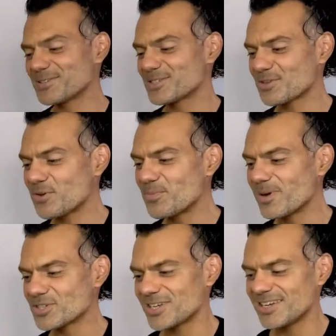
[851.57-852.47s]
so
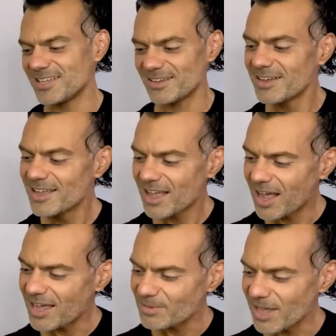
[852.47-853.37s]
much in here.
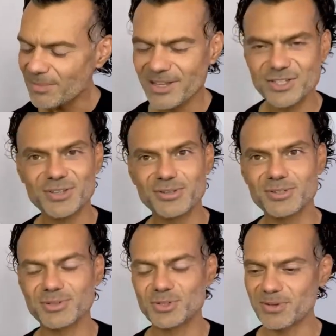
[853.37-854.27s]
I'm I'm actually going
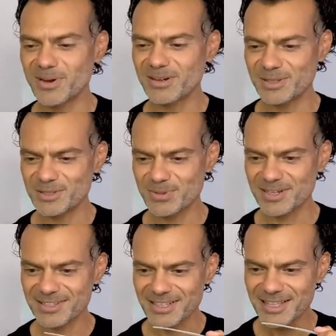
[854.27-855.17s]
to enjoy wearing this one.
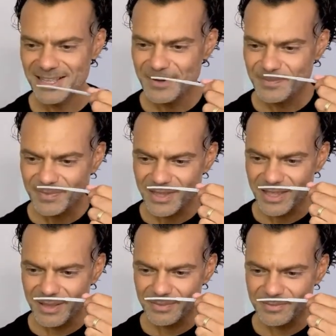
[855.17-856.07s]
I think.
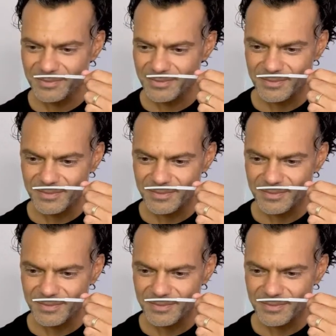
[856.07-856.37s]
Um,